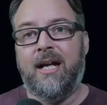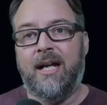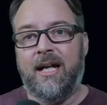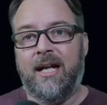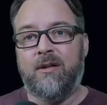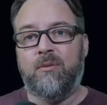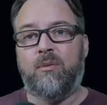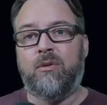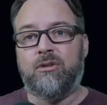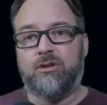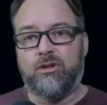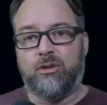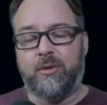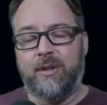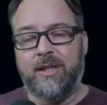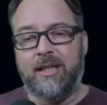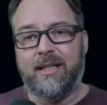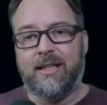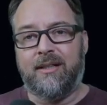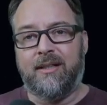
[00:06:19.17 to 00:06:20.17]
it will
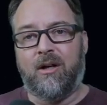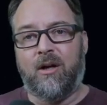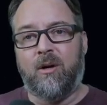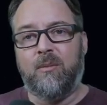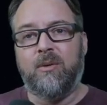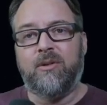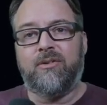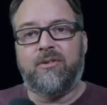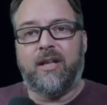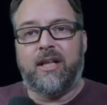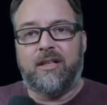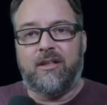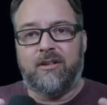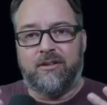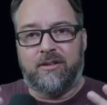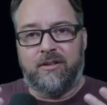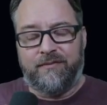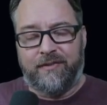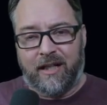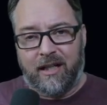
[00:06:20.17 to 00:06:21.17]
treat it almost like you're
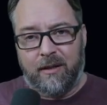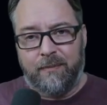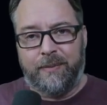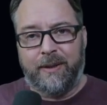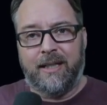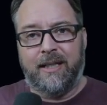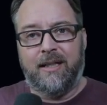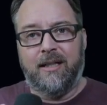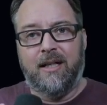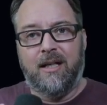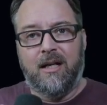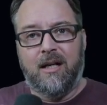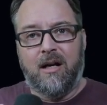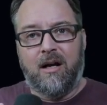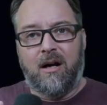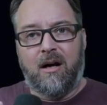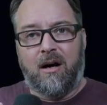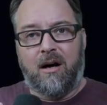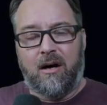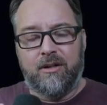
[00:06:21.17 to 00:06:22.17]
developing
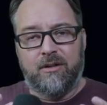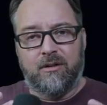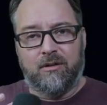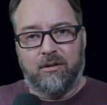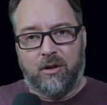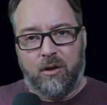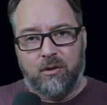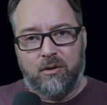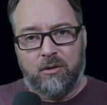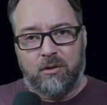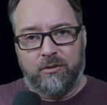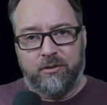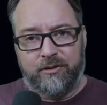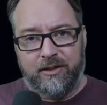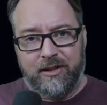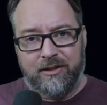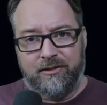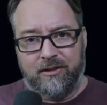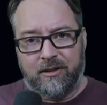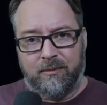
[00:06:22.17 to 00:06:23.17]
on your local
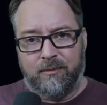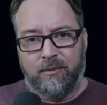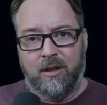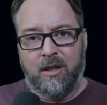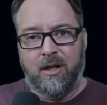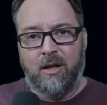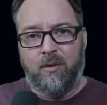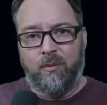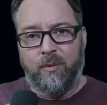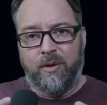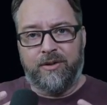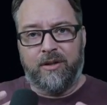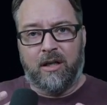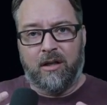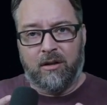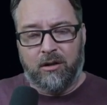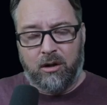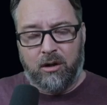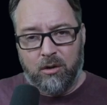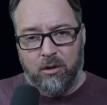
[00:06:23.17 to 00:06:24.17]
system with a
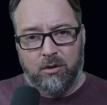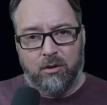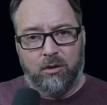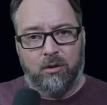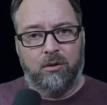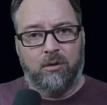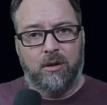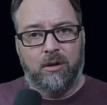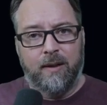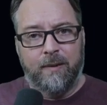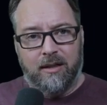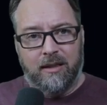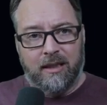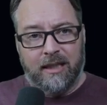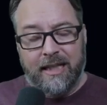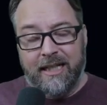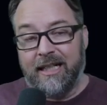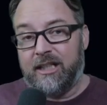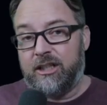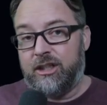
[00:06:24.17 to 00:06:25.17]
local
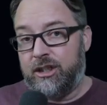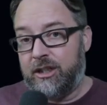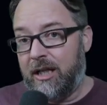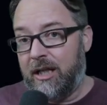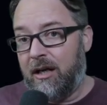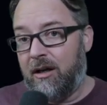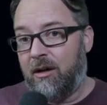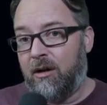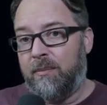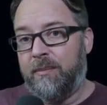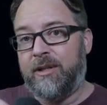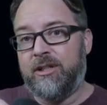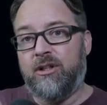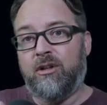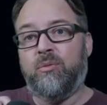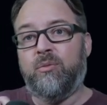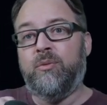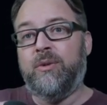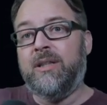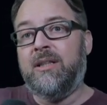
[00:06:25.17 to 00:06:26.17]
Linux shell, but
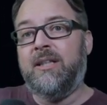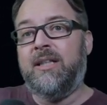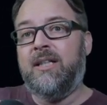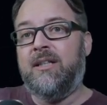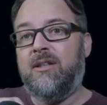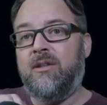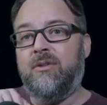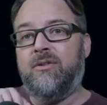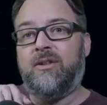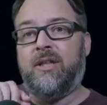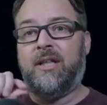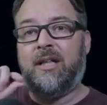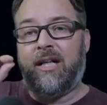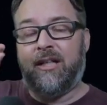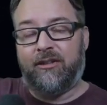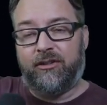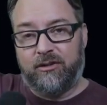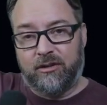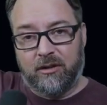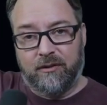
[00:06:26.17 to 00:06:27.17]
you're really using
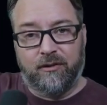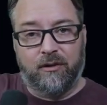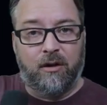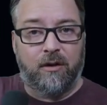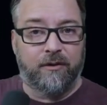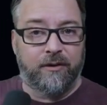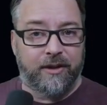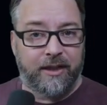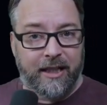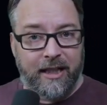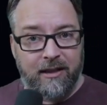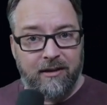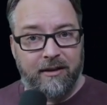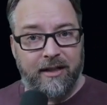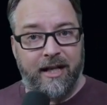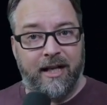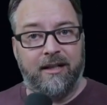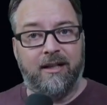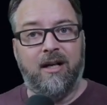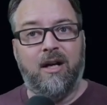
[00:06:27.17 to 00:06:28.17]
a server over the
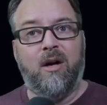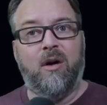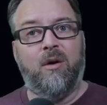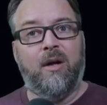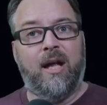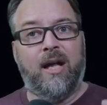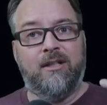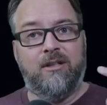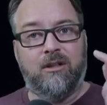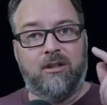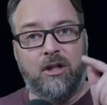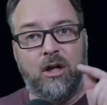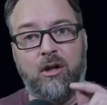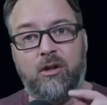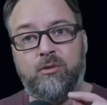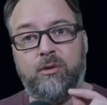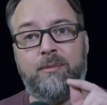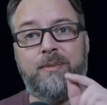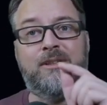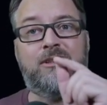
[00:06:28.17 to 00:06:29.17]
internet, and your
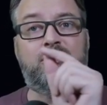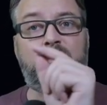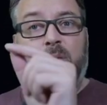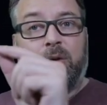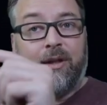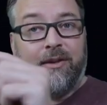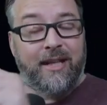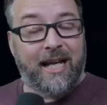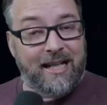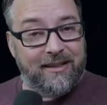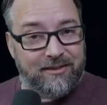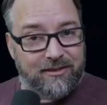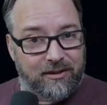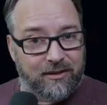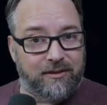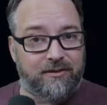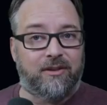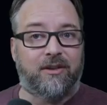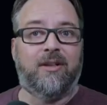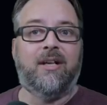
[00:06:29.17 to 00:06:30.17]
code would be stored on that
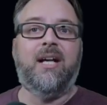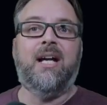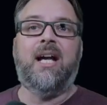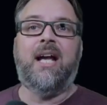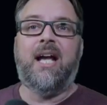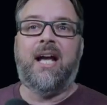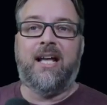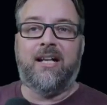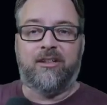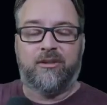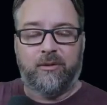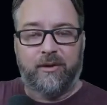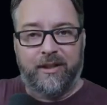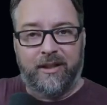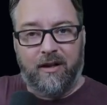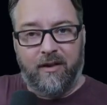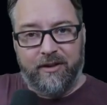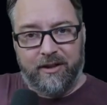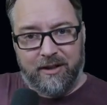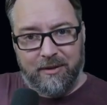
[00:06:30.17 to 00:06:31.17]
server, and it's
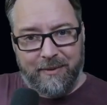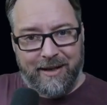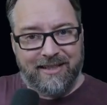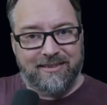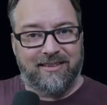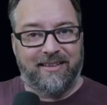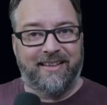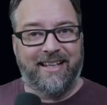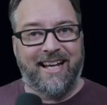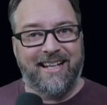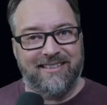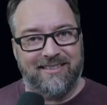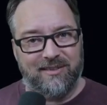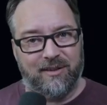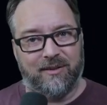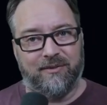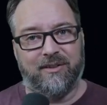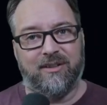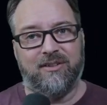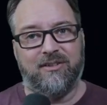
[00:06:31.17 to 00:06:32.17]
running all the commands on that
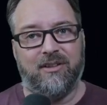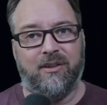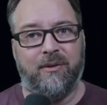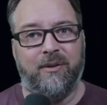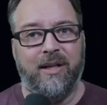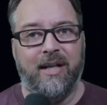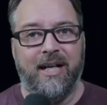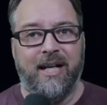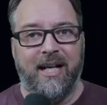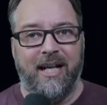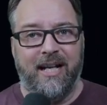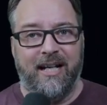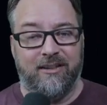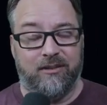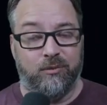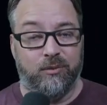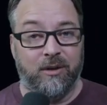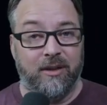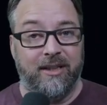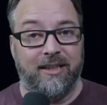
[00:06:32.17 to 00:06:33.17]
server. So
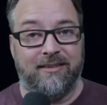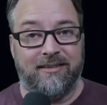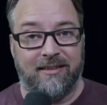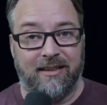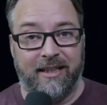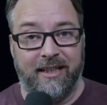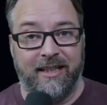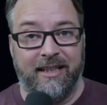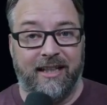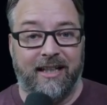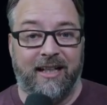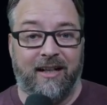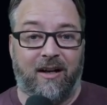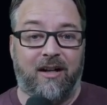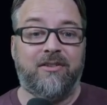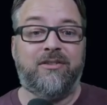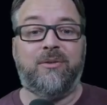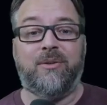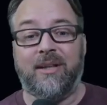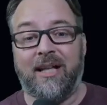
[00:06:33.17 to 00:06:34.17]
it's really slick. It
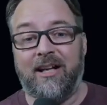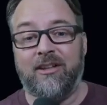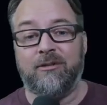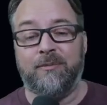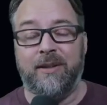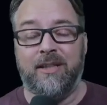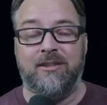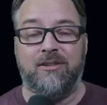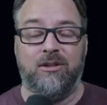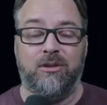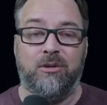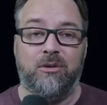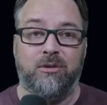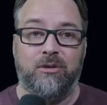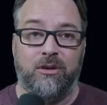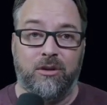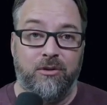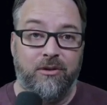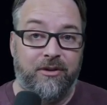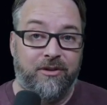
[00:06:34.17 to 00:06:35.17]
also allows me to
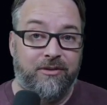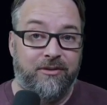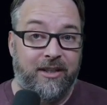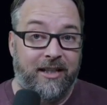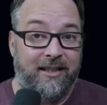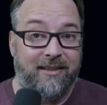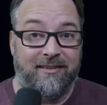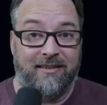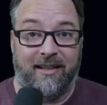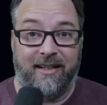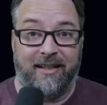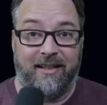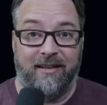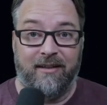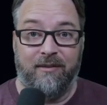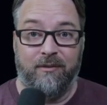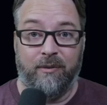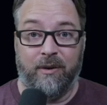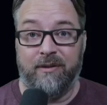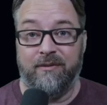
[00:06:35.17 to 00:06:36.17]
do things like
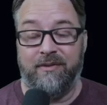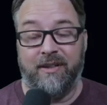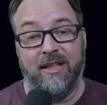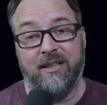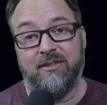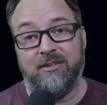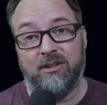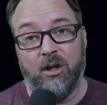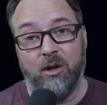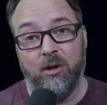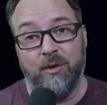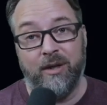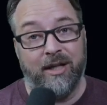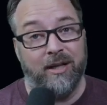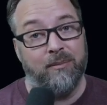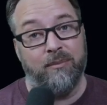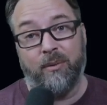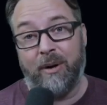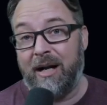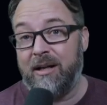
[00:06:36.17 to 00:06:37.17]
run VS Code
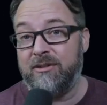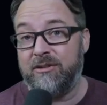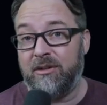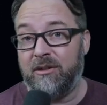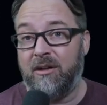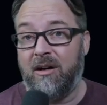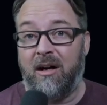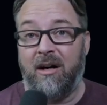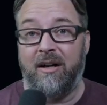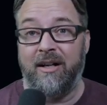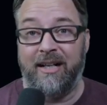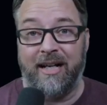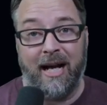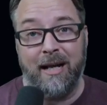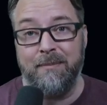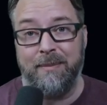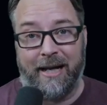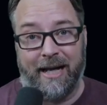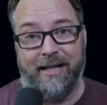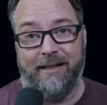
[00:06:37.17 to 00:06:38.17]
in a browser on an
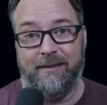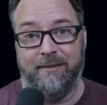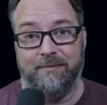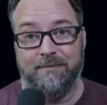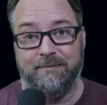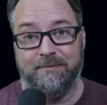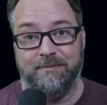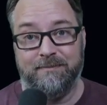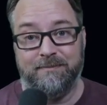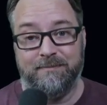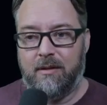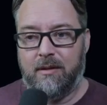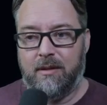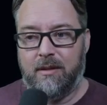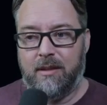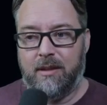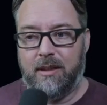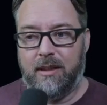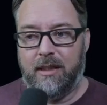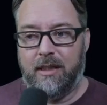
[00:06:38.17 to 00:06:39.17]
iPad.
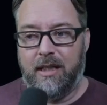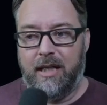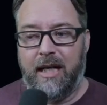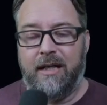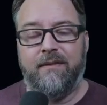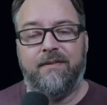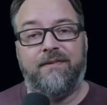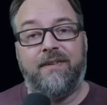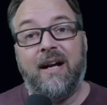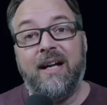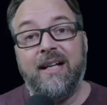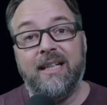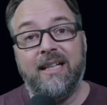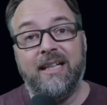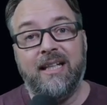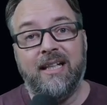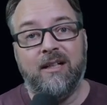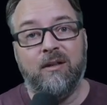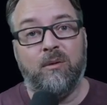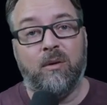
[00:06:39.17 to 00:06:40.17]
And
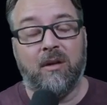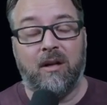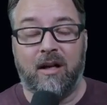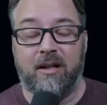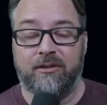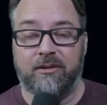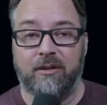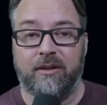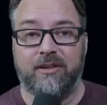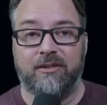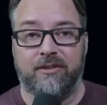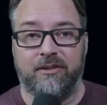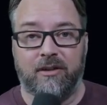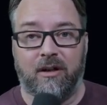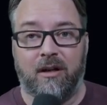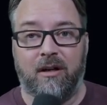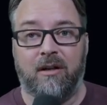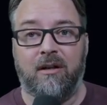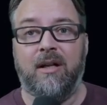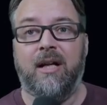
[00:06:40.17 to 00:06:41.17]
finally, it will also
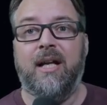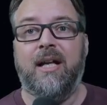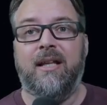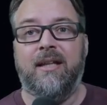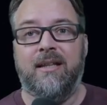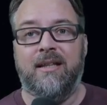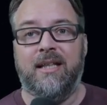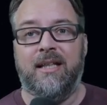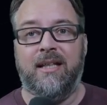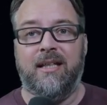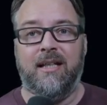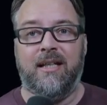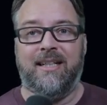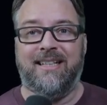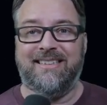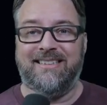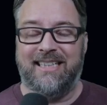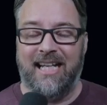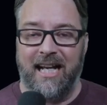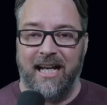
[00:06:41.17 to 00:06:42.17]
install the
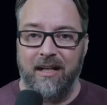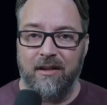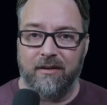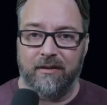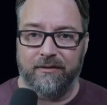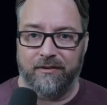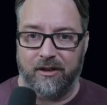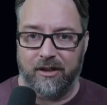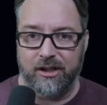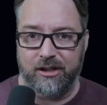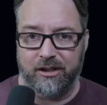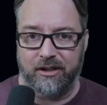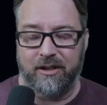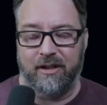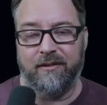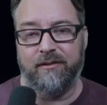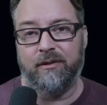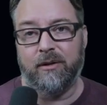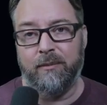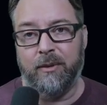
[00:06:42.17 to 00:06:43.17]
container version
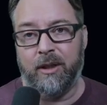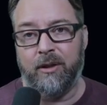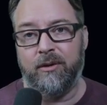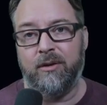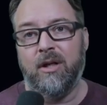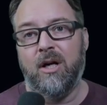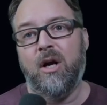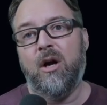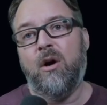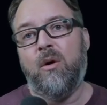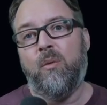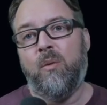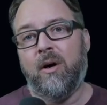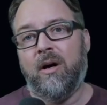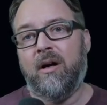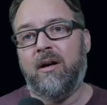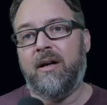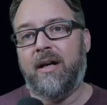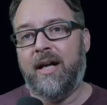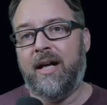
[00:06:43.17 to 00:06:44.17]
of remote,
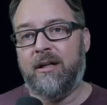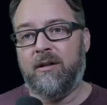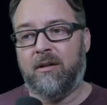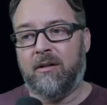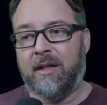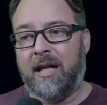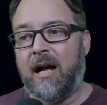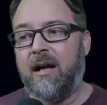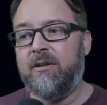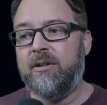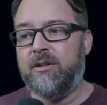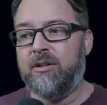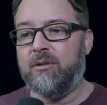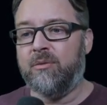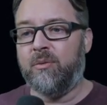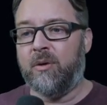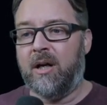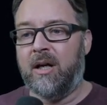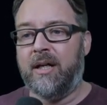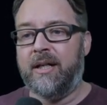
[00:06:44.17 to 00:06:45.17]
where it'll allow you to
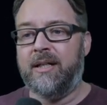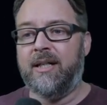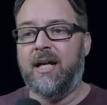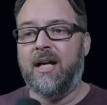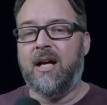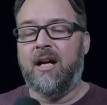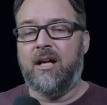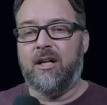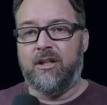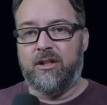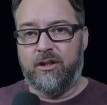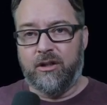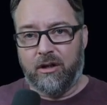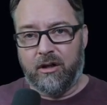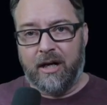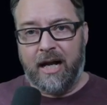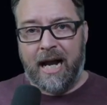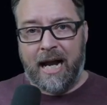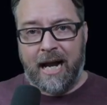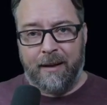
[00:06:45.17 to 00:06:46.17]
run
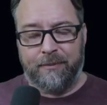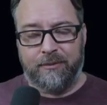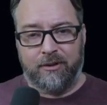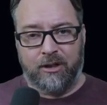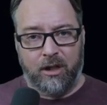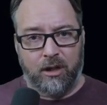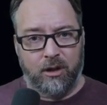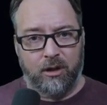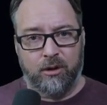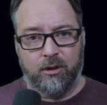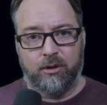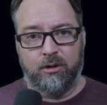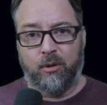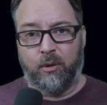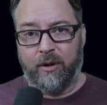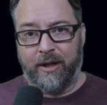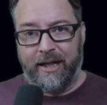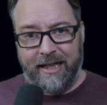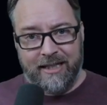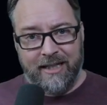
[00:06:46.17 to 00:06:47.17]
your app code
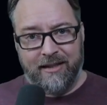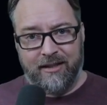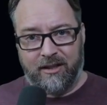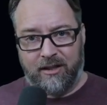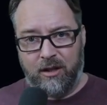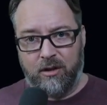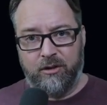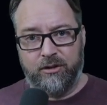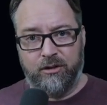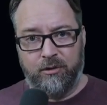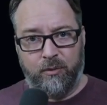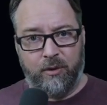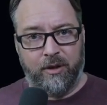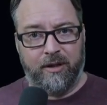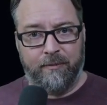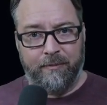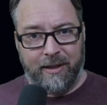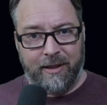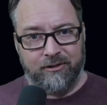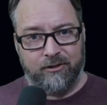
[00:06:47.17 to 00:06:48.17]
or any of the code you want
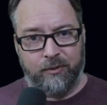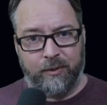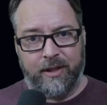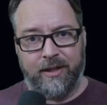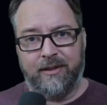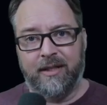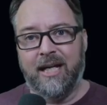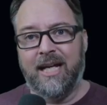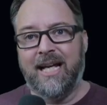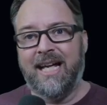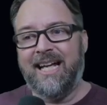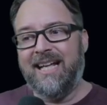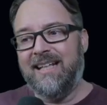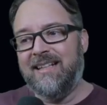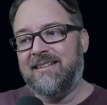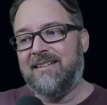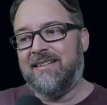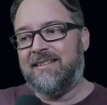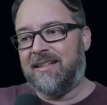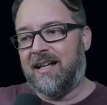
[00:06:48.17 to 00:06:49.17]
to mess with
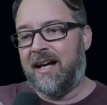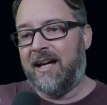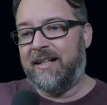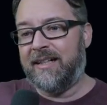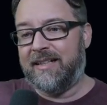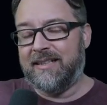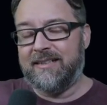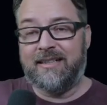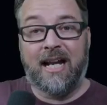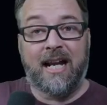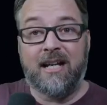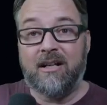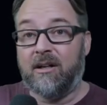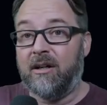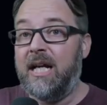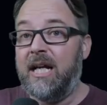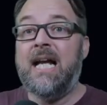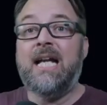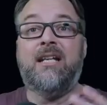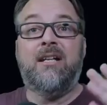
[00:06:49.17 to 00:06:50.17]
inside a
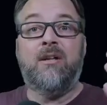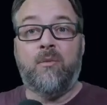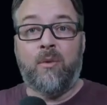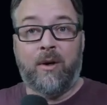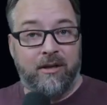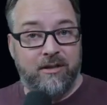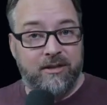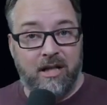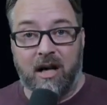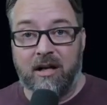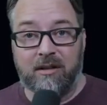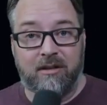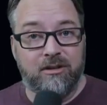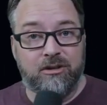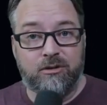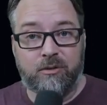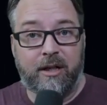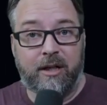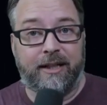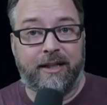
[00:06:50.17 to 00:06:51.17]
container anywhere
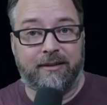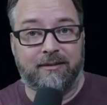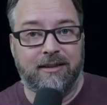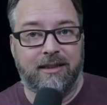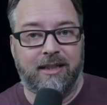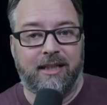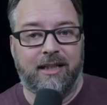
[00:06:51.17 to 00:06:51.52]
Docker's running.